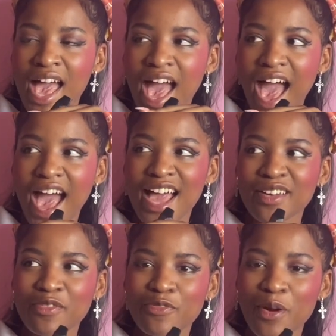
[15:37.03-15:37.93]

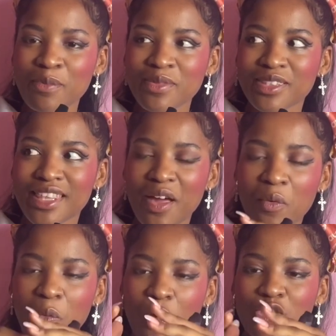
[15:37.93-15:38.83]
And from their
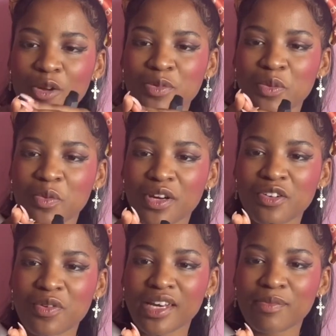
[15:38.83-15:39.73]
wardrobes, you wouldn't
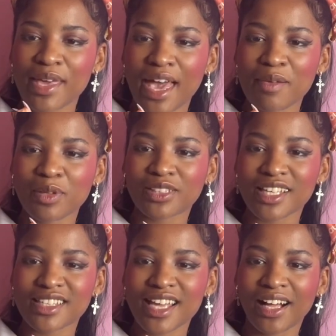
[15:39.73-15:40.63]
really be able to
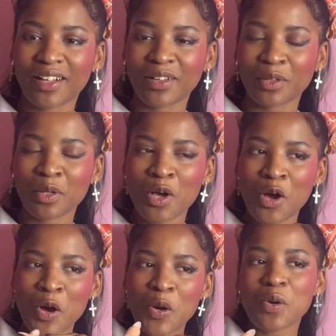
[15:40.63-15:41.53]
tell
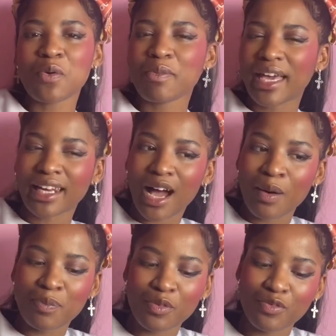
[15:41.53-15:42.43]
who made
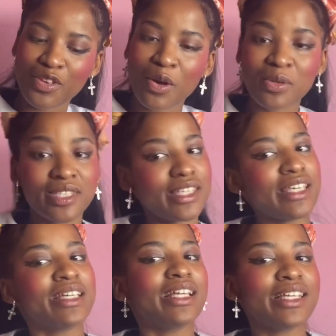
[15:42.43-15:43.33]
up
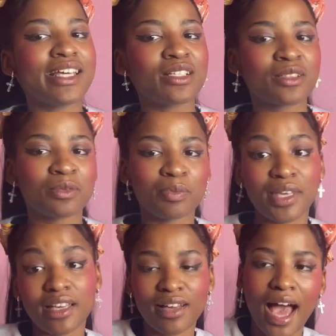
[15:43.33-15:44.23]
VOC elite,
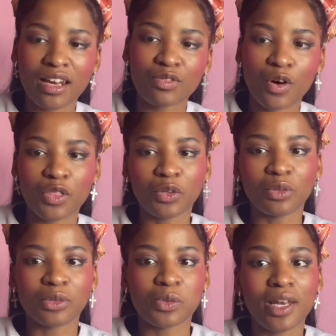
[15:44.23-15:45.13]
being Anna
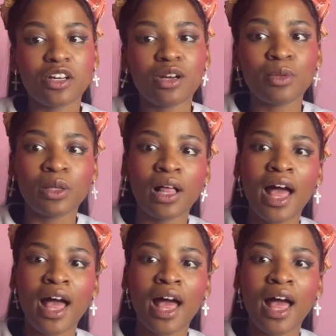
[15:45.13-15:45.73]
Vathagral Swellingrubble,